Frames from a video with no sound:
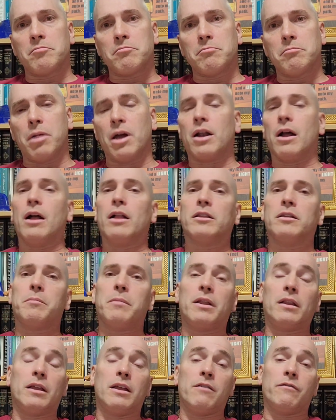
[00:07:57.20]
But
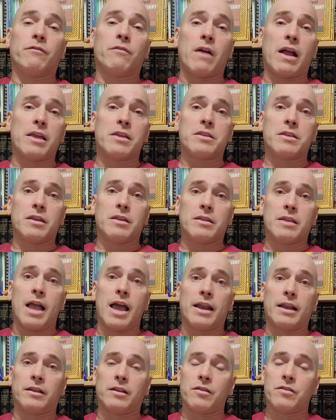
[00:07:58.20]
ultimately, if Christ is
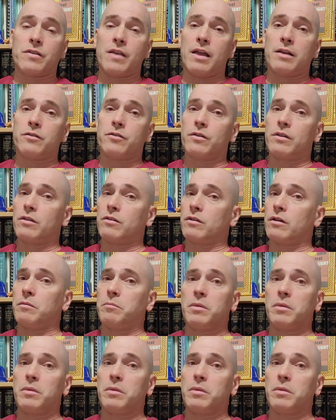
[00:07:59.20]
not at the center, there's going